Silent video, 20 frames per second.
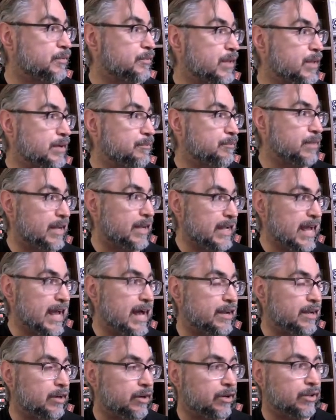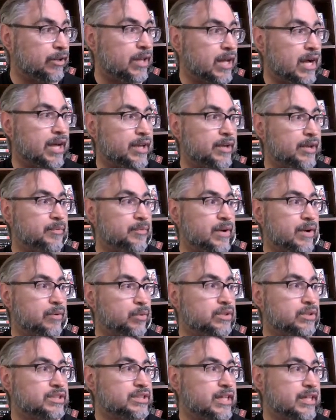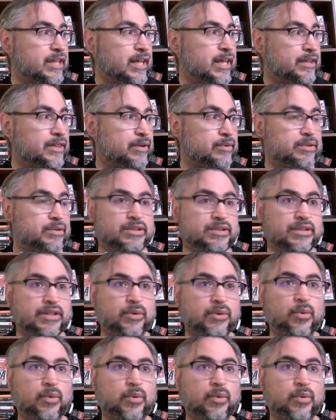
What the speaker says: at all. I will say, like, there was